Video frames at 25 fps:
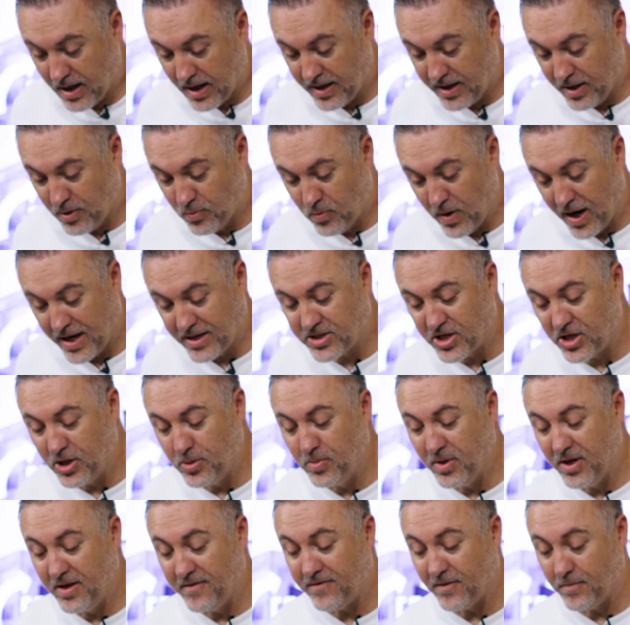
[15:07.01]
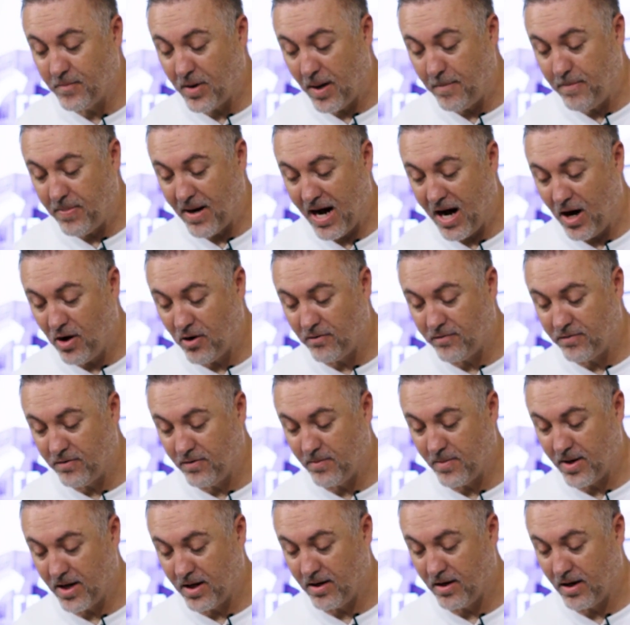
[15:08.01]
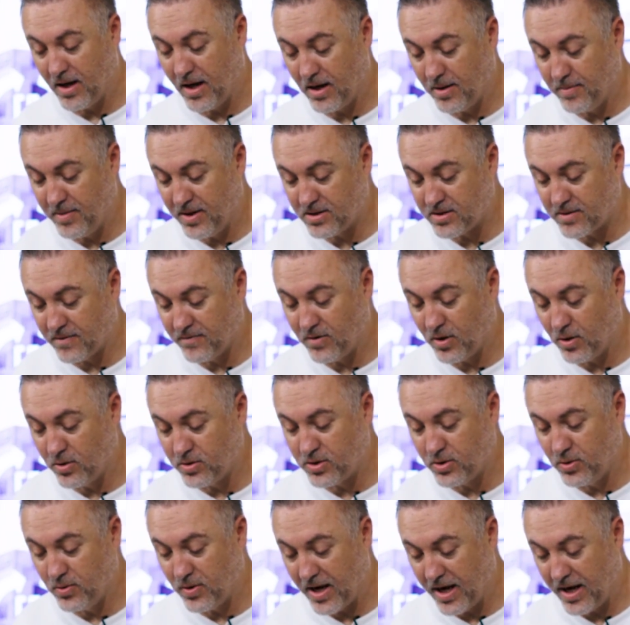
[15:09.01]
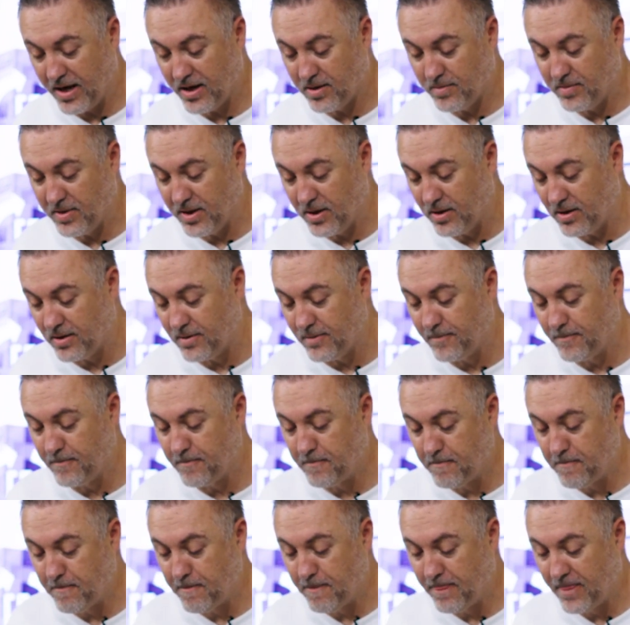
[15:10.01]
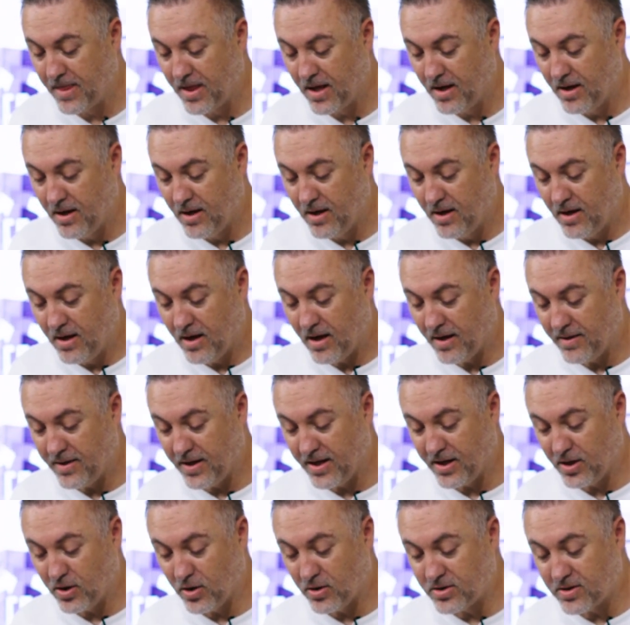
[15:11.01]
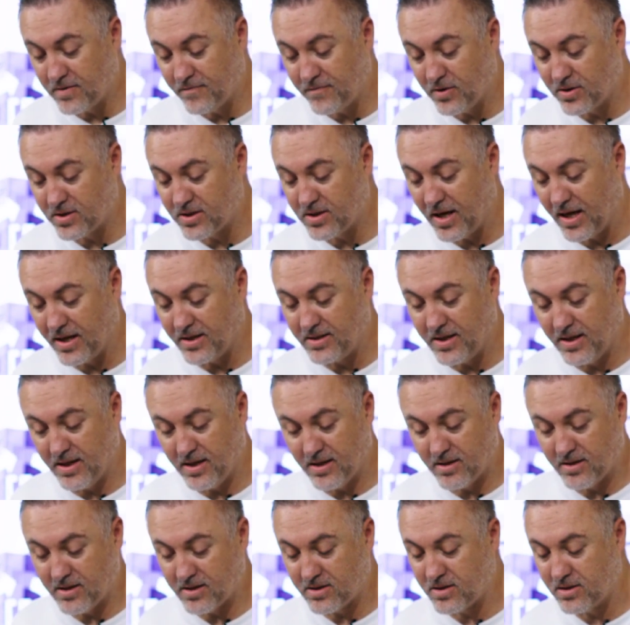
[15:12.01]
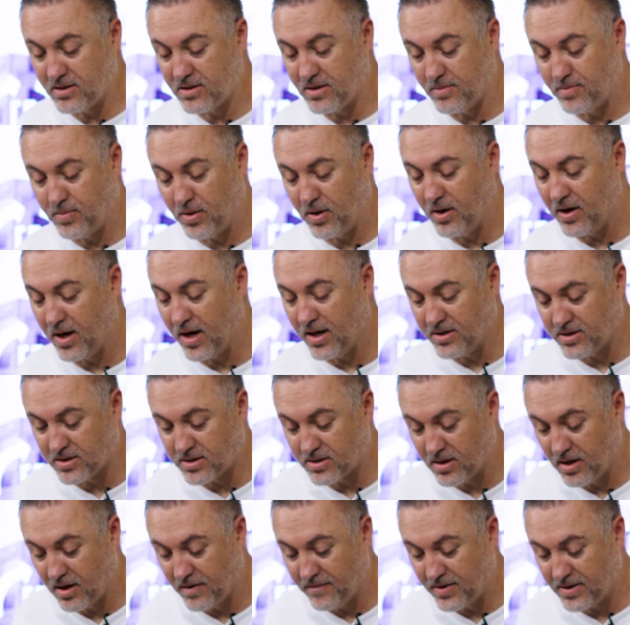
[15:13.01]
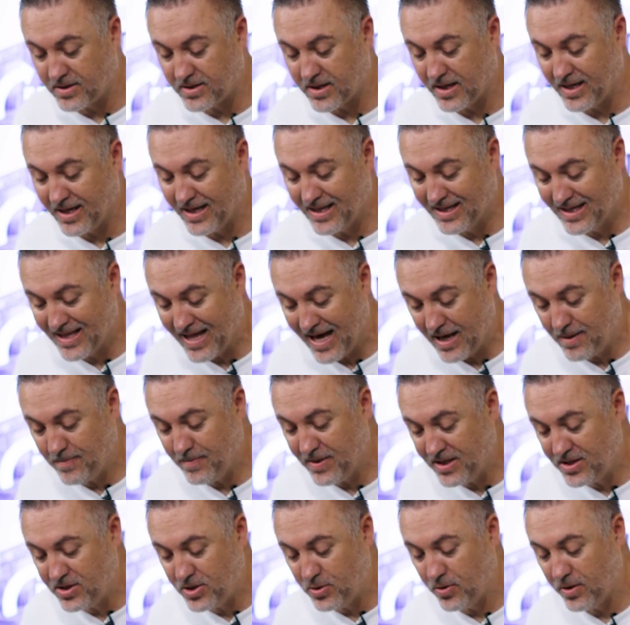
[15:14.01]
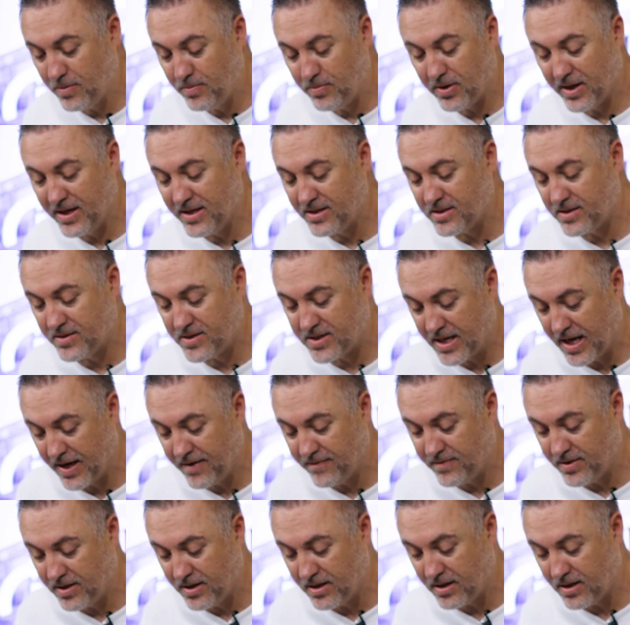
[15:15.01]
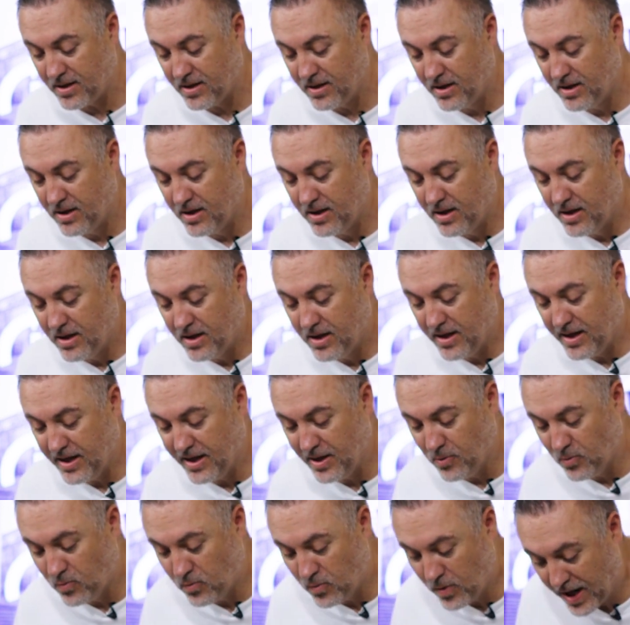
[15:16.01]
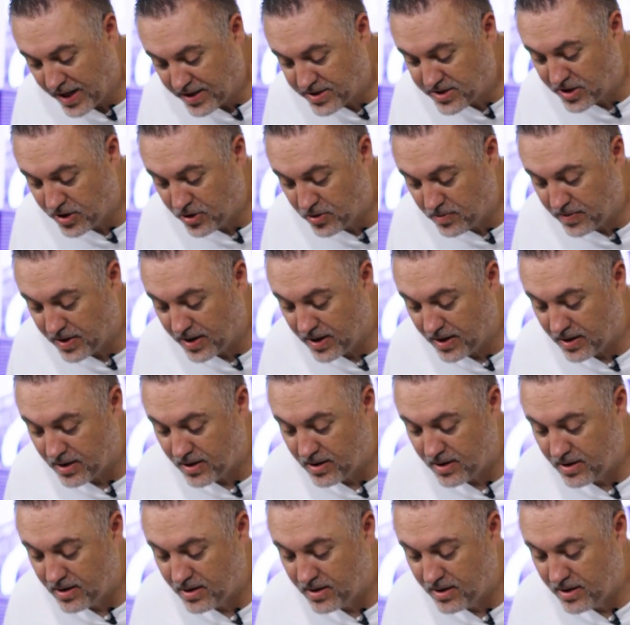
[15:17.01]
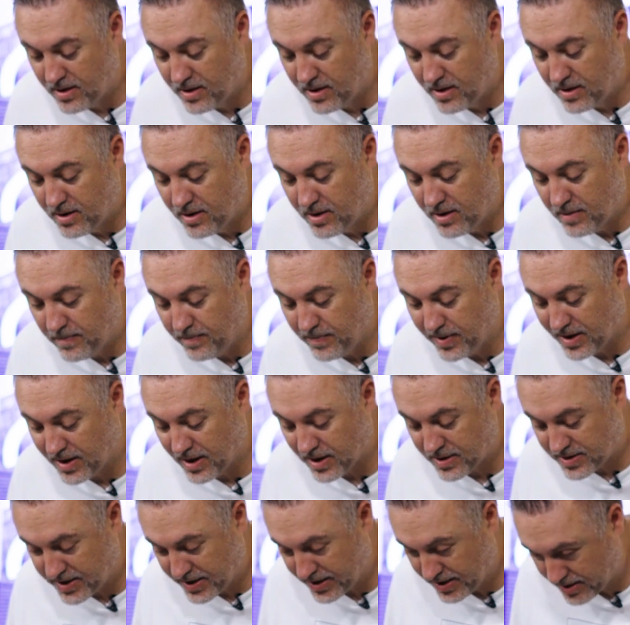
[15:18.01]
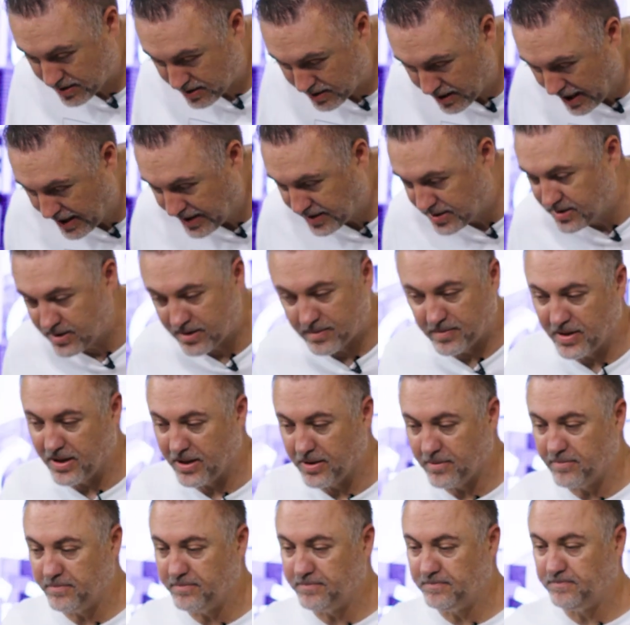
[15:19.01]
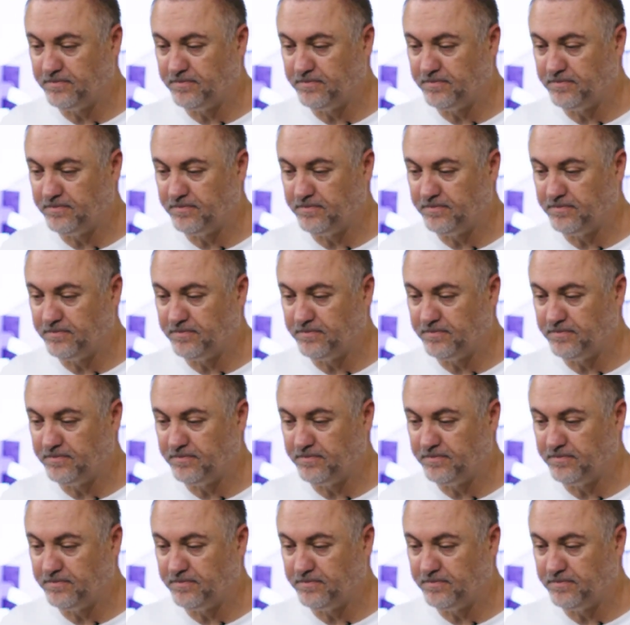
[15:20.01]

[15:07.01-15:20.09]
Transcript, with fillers: And he rescued me from my powerful enemies and those who hated me. And then he goes to verse 19, and this is the part I just love. He said, He led me to a place of safety. He rescued me because he delights in me.